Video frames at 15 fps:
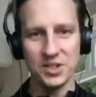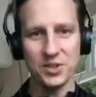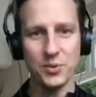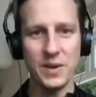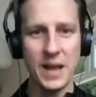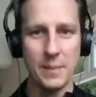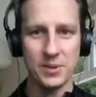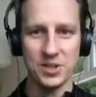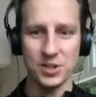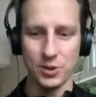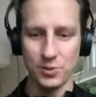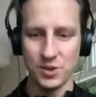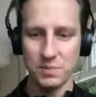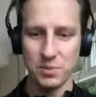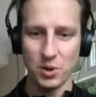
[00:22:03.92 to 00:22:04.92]
is 3
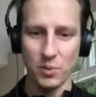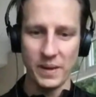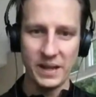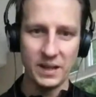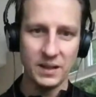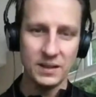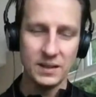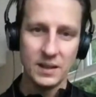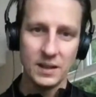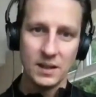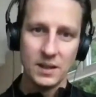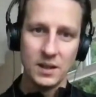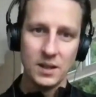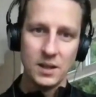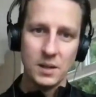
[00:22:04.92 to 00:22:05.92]
episodes per week.
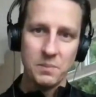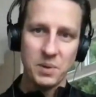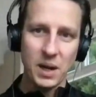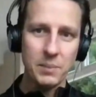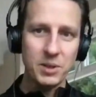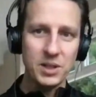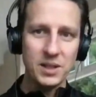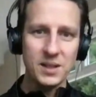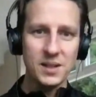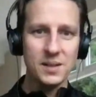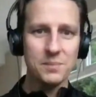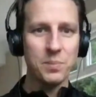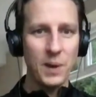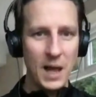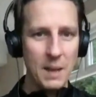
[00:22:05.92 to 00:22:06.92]
But I'm going
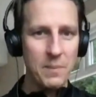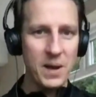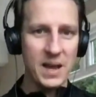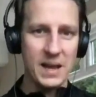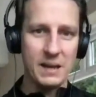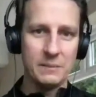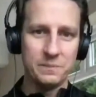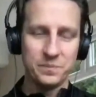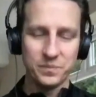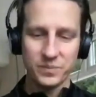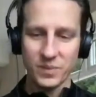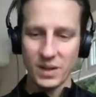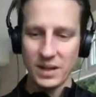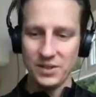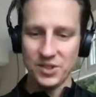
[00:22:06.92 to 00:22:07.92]
to play it by ear.
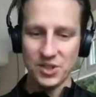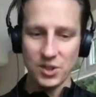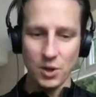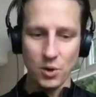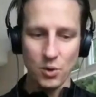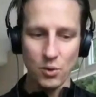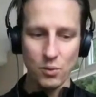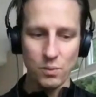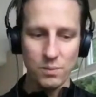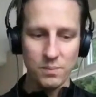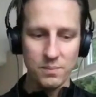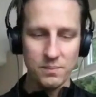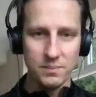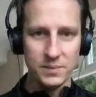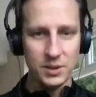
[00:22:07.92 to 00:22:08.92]
And so,
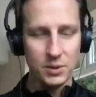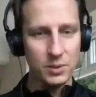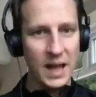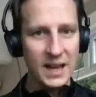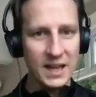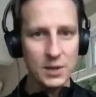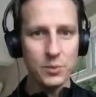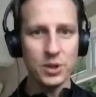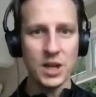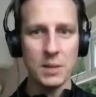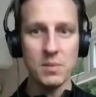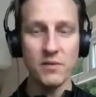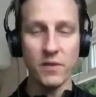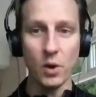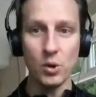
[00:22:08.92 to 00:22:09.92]
you know, likely we'll
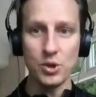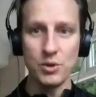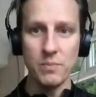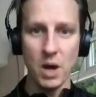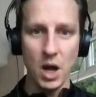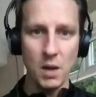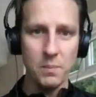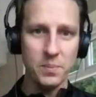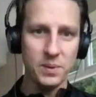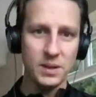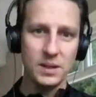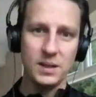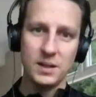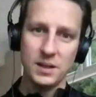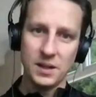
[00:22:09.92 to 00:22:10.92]
keep the volume
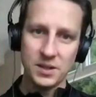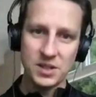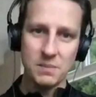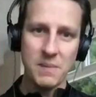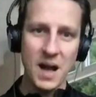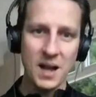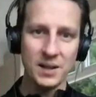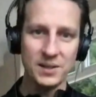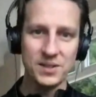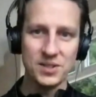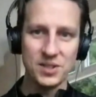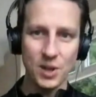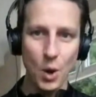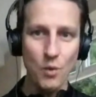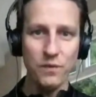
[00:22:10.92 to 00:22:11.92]
up as the
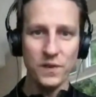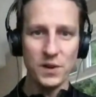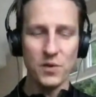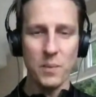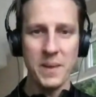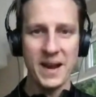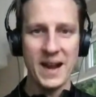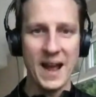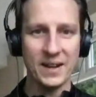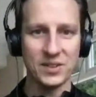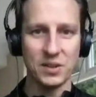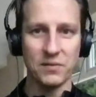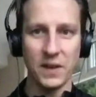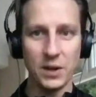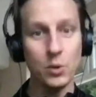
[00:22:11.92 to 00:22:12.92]
Marlins hopefully remain
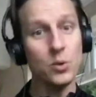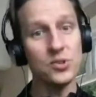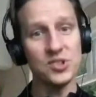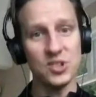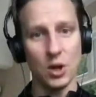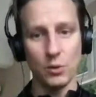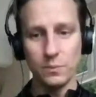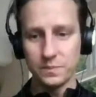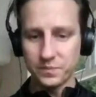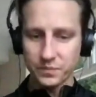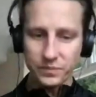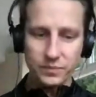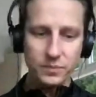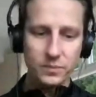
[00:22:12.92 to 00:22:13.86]
active. And also,